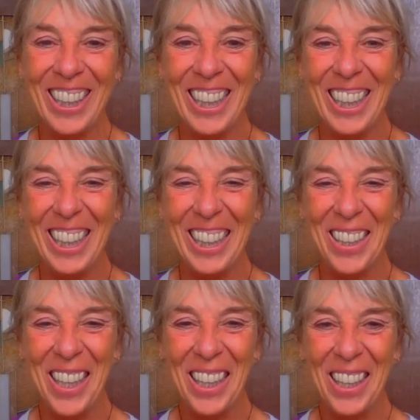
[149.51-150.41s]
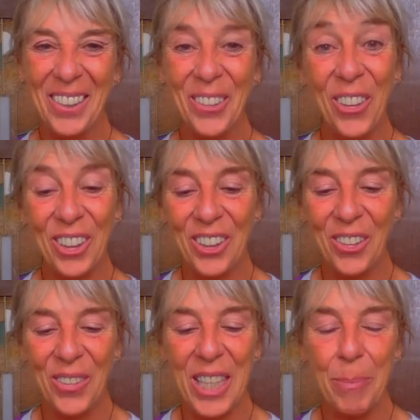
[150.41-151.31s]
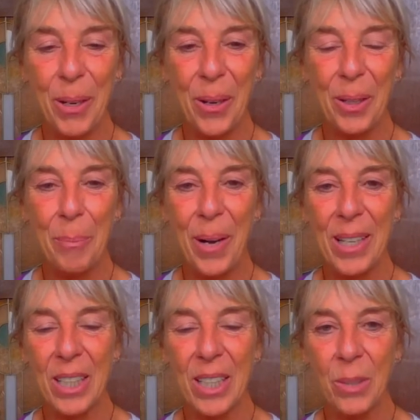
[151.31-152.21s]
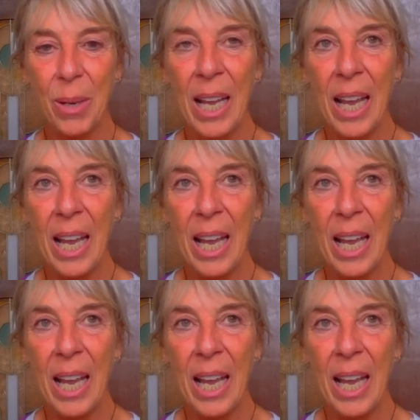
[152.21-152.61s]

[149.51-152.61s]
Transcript: Mm-hmm. Not only the trees, but other plants as well.